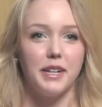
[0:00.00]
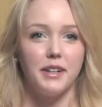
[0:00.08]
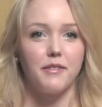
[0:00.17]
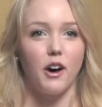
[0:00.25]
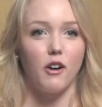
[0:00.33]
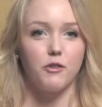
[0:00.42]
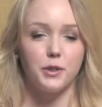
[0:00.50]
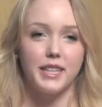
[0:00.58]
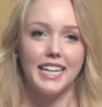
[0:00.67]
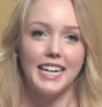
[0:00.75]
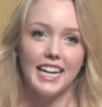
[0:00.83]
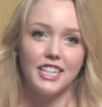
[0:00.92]
been involved with
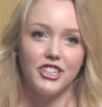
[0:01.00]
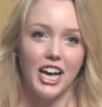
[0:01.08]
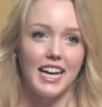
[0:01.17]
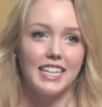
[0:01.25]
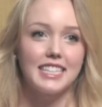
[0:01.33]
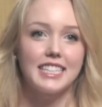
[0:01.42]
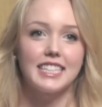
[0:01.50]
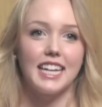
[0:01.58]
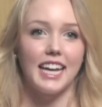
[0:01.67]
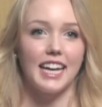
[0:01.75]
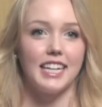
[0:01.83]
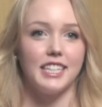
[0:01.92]
NHS
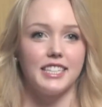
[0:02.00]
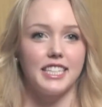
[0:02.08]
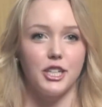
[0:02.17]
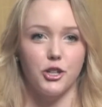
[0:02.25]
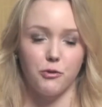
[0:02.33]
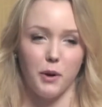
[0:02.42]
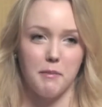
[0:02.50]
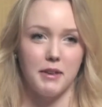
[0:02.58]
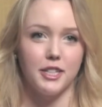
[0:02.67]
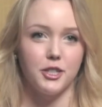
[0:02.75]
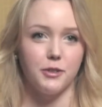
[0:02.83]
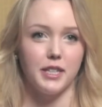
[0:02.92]
and senior
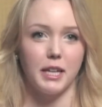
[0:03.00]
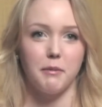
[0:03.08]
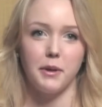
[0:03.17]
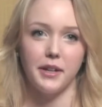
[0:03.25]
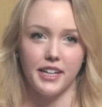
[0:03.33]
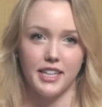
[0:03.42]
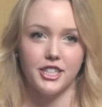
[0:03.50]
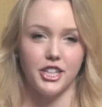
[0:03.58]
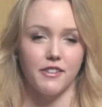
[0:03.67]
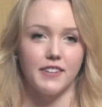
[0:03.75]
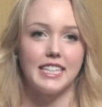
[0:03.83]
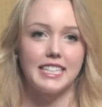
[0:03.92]
women doing community
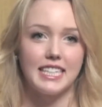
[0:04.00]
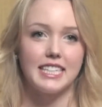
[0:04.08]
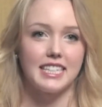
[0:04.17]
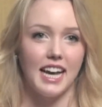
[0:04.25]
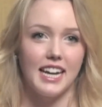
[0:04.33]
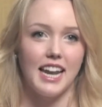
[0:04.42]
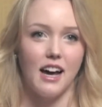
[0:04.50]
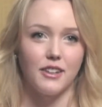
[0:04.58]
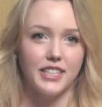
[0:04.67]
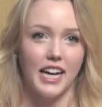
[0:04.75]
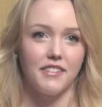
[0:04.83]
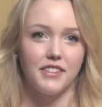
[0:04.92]
service inside and
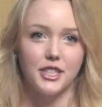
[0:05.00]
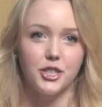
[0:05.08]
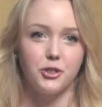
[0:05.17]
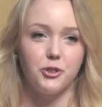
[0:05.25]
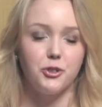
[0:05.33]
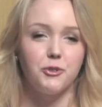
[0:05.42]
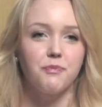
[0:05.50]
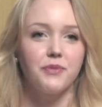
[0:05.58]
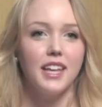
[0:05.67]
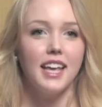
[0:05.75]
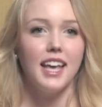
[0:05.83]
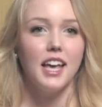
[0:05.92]
outside of the school.
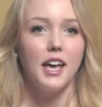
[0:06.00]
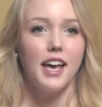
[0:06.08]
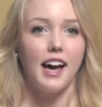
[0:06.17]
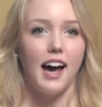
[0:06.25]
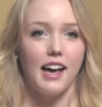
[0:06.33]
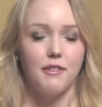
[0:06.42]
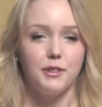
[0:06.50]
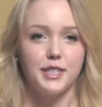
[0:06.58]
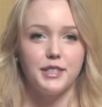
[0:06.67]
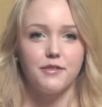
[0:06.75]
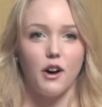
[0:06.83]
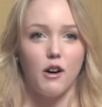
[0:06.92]
I was
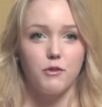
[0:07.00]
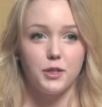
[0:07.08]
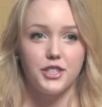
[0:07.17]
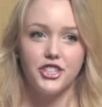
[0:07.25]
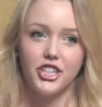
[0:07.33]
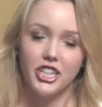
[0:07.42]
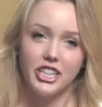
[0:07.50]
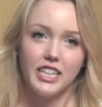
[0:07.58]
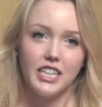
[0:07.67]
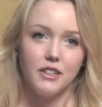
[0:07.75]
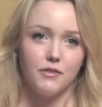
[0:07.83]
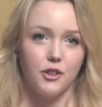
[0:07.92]
involved with
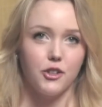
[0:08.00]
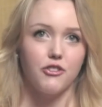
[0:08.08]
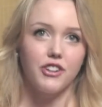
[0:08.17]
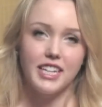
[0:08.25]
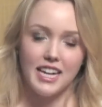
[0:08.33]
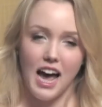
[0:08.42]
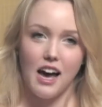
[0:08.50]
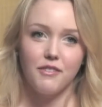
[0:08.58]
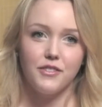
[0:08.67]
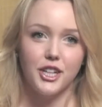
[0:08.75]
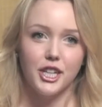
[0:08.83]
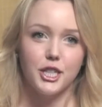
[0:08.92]
cheerleading for
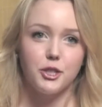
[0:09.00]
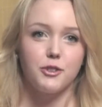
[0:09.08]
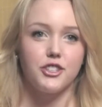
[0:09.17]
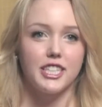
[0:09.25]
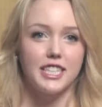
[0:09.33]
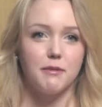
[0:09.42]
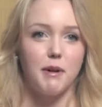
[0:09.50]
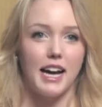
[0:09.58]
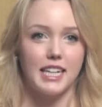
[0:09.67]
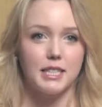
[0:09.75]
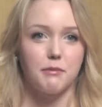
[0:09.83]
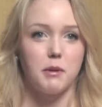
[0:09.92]
3.5 years, which is the
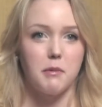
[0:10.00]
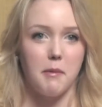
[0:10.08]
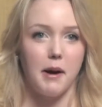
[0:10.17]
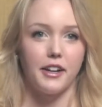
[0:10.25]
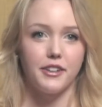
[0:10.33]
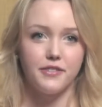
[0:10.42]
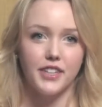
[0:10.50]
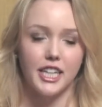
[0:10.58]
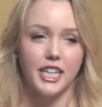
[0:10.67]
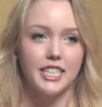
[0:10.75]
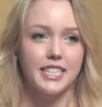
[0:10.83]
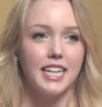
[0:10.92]
maximum amount of
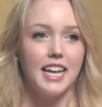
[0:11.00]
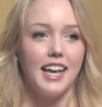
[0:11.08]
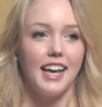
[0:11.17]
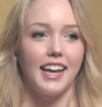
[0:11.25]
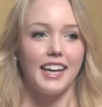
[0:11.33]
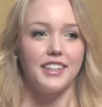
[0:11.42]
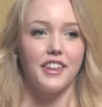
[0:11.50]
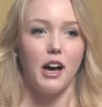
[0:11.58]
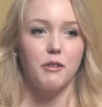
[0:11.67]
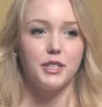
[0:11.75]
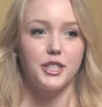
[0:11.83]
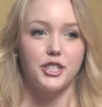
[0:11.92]
years, and
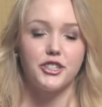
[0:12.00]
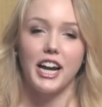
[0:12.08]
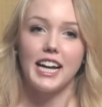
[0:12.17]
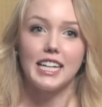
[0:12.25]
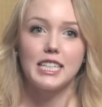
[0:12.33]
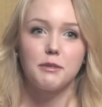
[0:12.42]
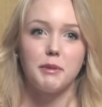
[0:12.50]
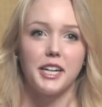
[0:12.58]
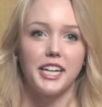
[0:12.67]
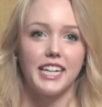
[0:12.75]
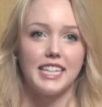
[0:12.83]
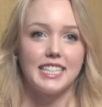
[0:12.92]
that was a great
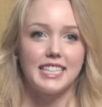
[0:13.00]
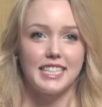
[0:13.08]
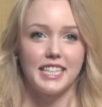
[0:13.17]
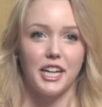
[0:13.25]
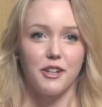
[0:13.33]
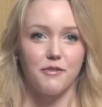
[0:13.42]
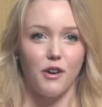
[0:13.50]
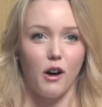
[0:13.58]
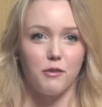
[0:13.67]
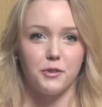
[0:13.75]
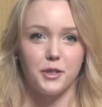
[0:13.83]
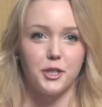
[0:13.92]
experience to get
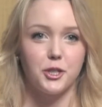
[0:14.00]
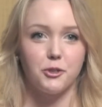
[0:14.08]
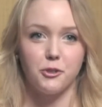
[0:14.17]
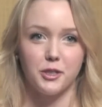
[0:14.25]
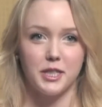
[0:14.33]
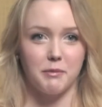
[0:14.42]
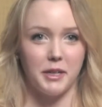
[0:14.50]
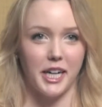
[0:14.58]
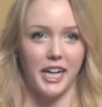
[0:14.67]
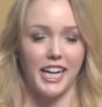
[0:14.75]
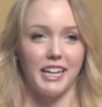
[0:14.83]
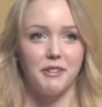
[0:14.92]
involved with the school
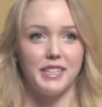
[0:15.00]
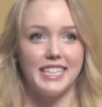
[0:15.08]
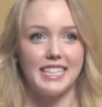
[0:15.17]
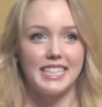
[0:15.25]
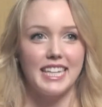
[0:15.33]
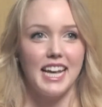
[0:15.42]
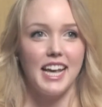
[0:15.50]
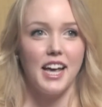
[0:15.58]
spirit. It was